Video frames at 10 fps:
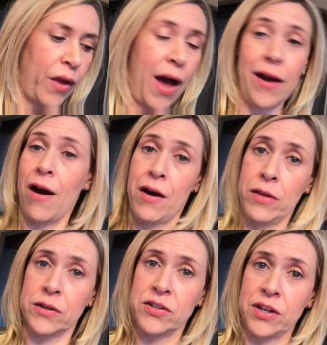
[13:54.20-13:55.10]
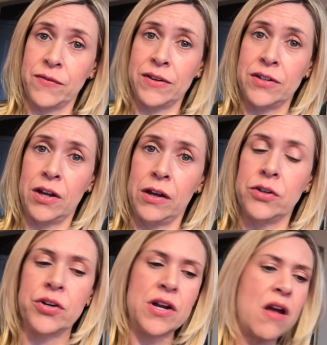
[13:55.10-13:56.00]
I got other stuff at the Dollar
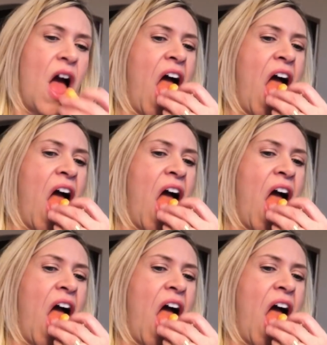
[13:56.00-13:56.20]
Tree.